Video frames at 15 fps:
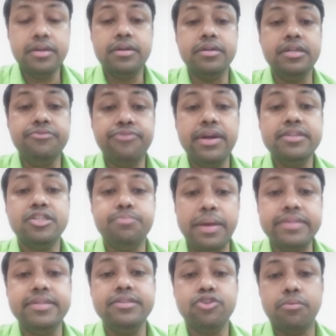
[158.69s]
different
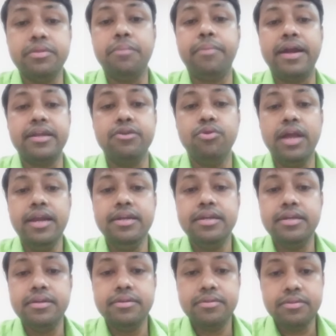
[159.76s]
species of the particular
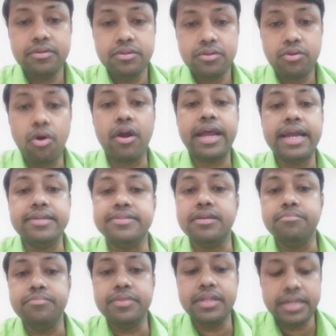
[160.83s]
organism.
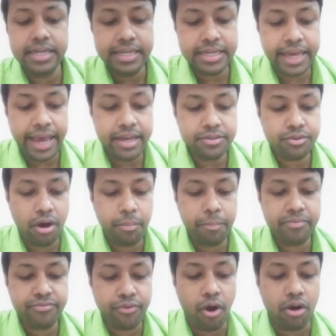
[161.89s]
In case of
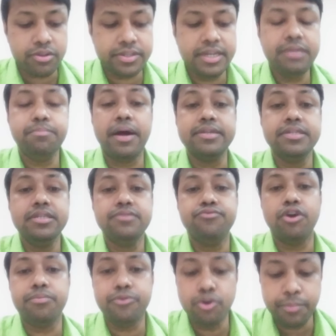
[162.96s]
frogs, it persists
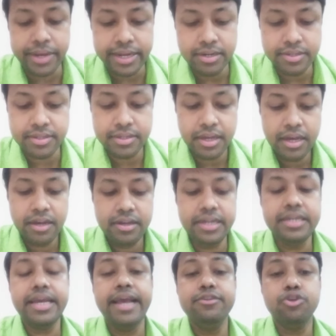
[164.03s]
for few minutes.
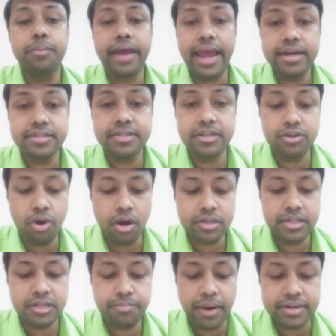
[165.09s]
In case of cats and
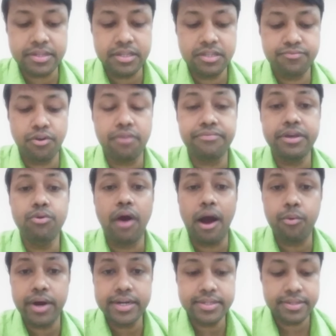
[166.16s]
dogs, it persists for few
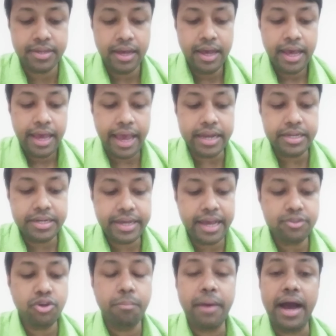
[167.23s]
hours, and in
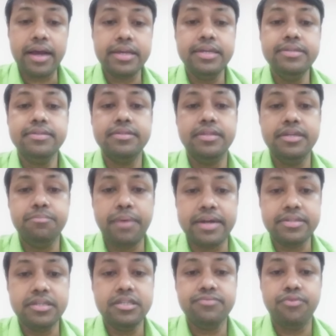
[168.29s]
case of monkeys, it
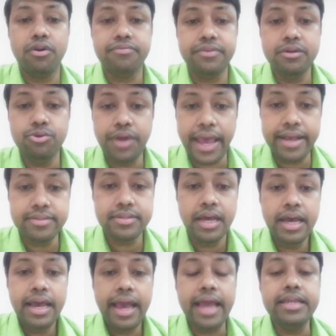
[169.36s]
persists for few days,
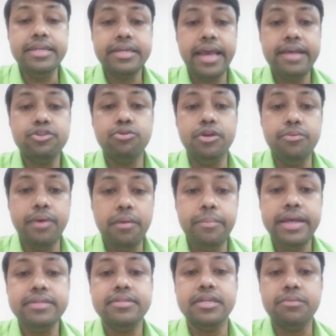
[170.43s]
and in case of human
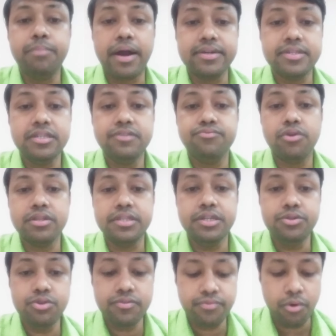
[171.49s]
beings, it persists for 3
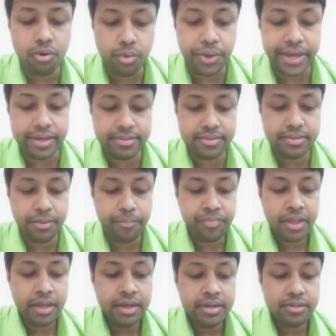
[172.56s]
to 4 weeks.
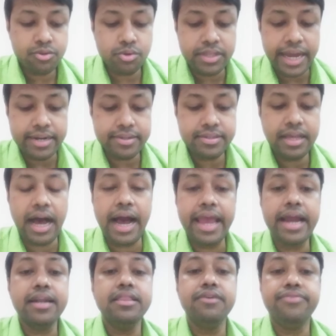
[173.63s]
So that is, the
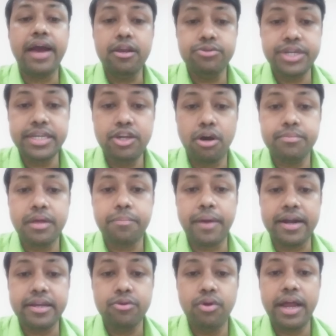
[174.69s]
higher the phylogeny of the
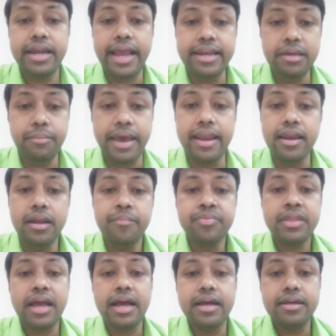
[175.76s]
particular animal,
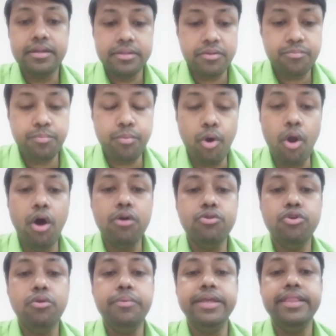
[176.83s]
prolonged
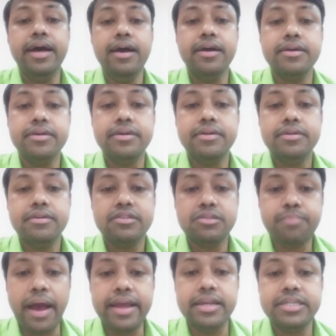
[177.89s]
will be the
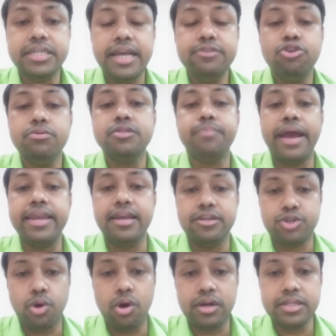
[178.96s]
stage of spinal
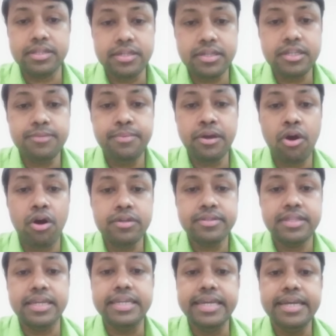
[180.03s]
shock. This is because
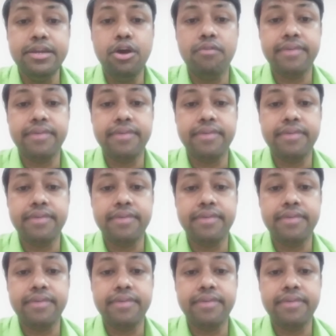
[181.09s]
the degree of